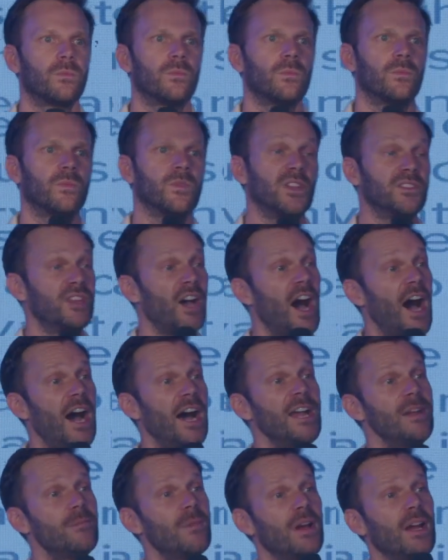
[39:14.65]
The
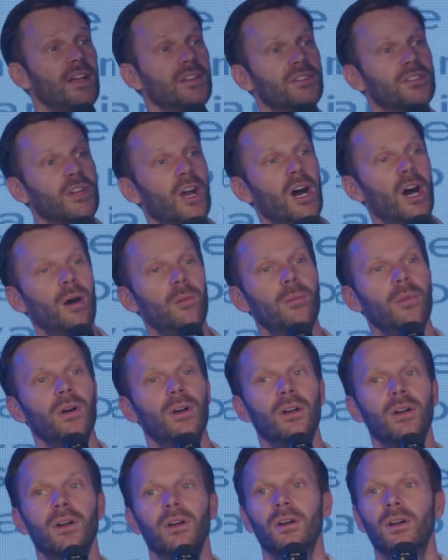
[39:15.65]
time has come
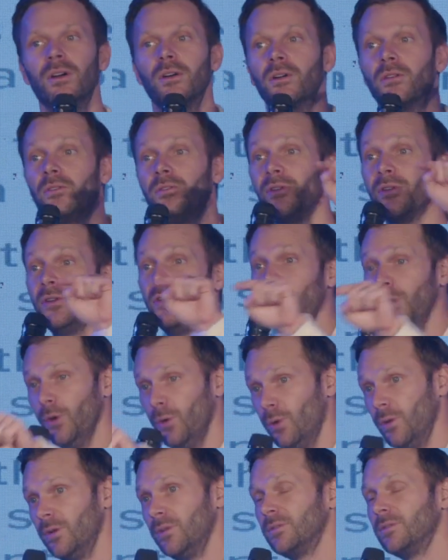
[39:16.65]
for
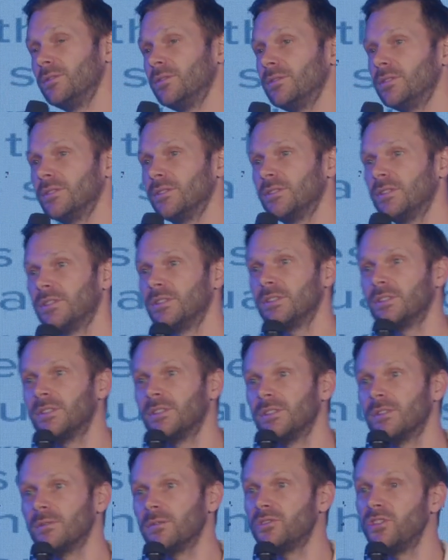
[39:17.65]
you.
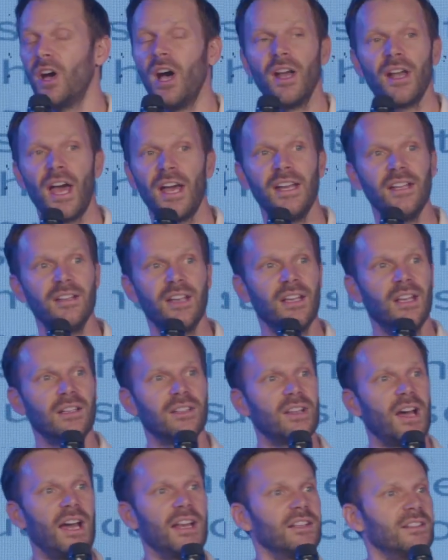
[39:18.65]
Well, John, I
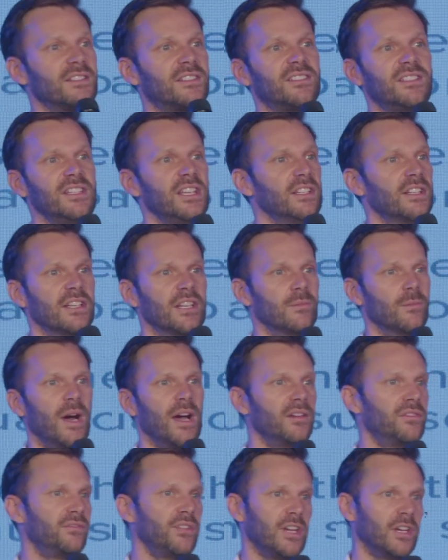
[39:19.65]
didn't see it in my
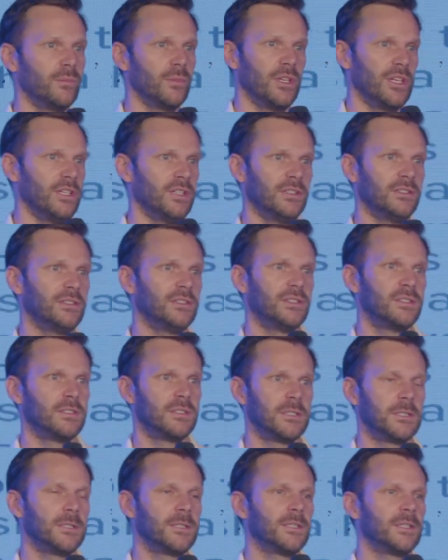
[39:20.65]
family.
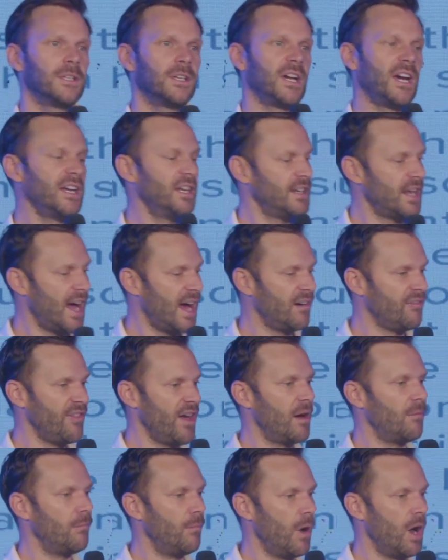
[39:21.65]
I didn't have
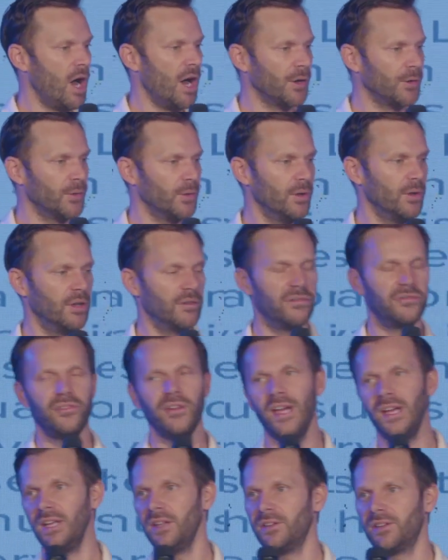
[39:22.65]
that model of
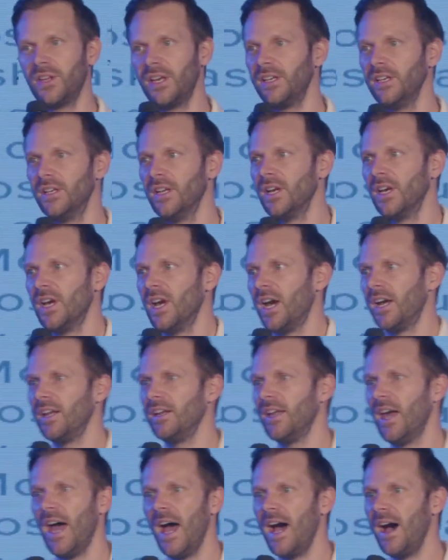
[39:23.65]
faith. I
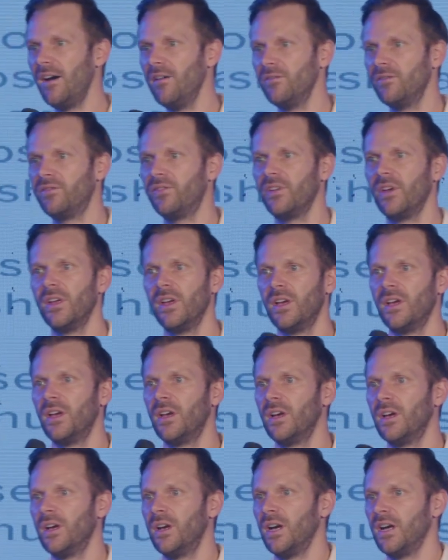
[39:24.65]
didn't have
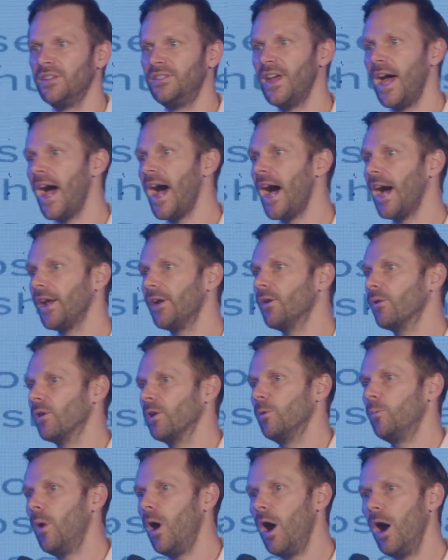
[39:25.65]
a dad or
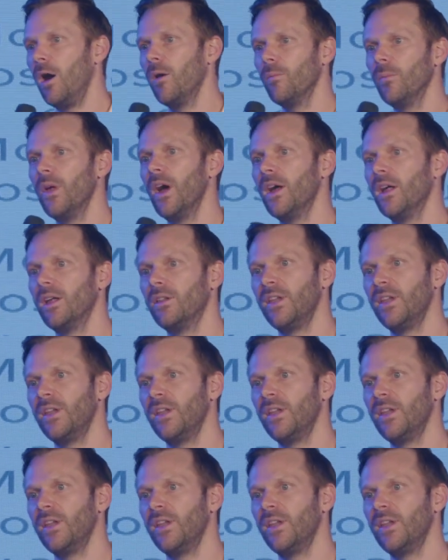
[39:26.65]
a mom that